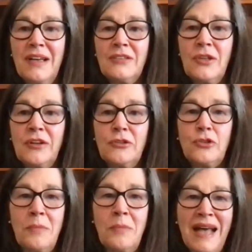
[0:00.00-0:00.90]
it's not as
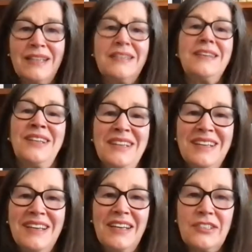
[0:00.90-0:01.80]
dramatic
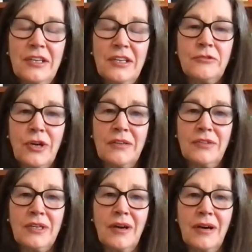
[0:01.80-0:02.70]
as a
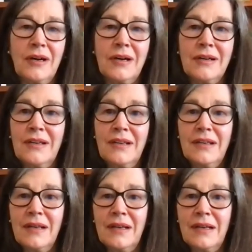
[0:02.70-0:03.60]
self-driving car
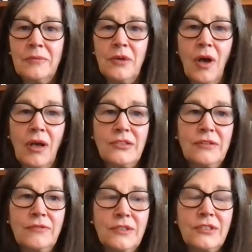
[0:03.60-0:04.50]

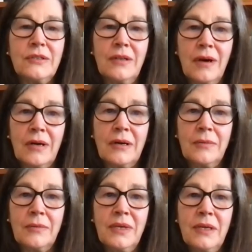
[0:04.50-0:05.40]
causing physical
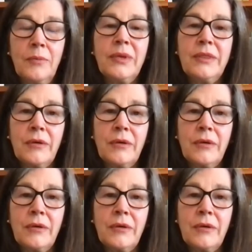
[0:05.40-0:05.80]
harm, but